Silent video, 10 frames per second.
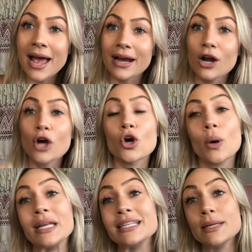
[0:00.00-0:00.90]
and not
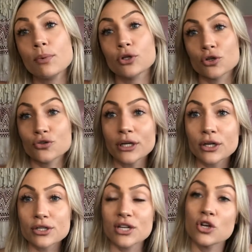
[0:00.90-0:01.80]
going deep with your
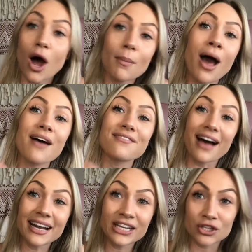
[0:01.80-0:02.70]
triggers and not
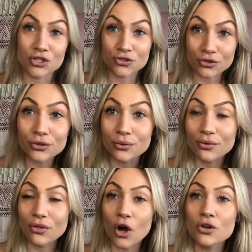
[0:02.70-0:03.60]
finding the truth
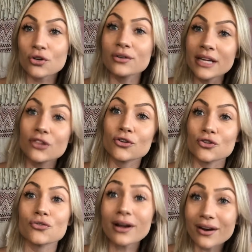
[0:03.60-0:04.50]
underneath your
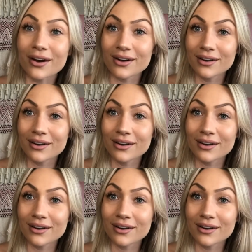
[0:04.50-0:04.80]
trigger,